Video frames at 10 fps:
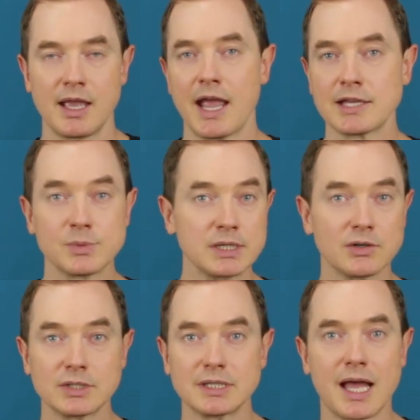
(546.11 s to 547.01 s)
As we
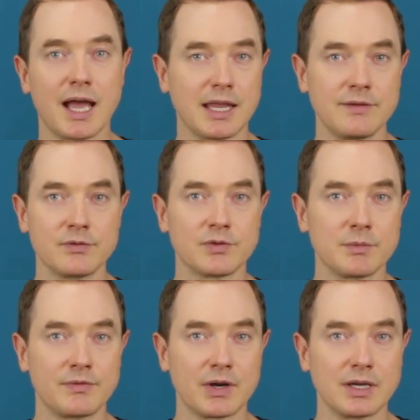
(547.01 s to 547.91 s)
learn to lie, even from
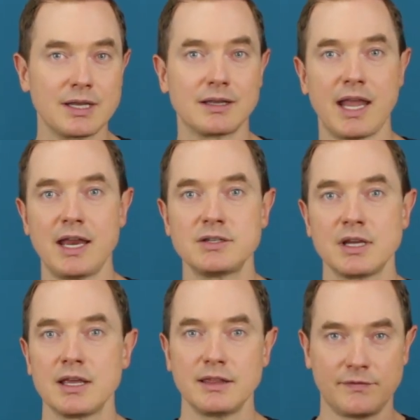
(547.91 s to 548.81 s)
a very young age,
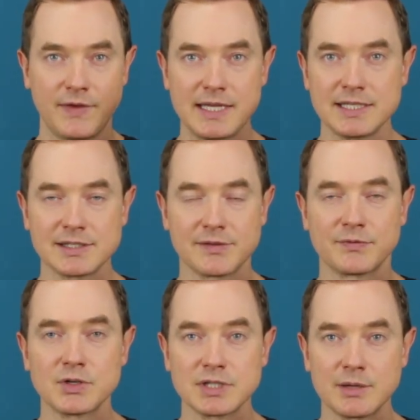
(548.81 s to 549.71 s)
the face is the
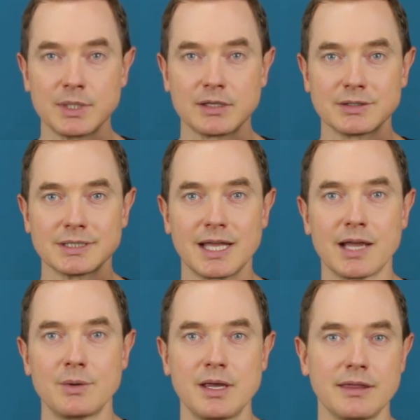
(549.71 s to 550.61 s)
first thing we learn to lie
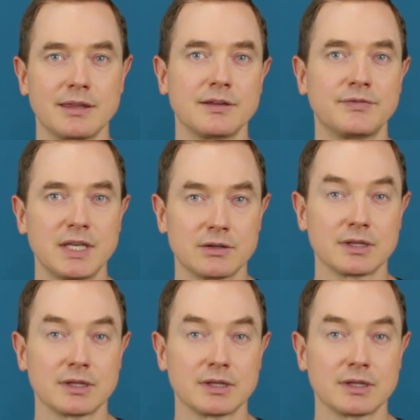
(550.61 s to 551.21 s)
with and the feet are the